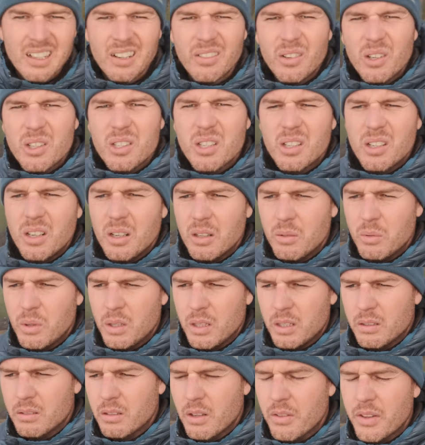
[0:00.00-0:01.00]
Also got
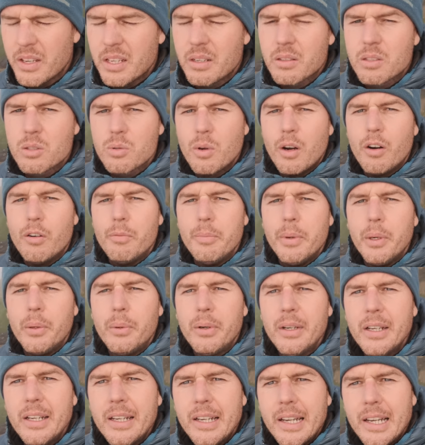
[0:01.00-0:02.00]
one, I think it's 12mm
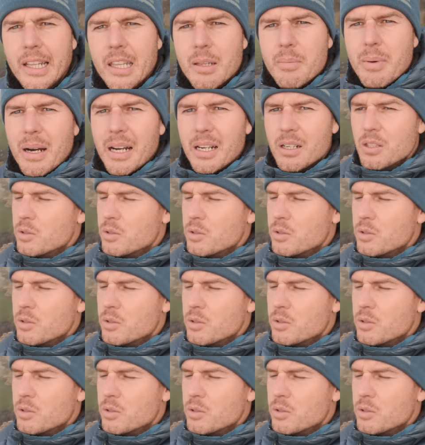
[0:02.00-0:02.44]
in the bag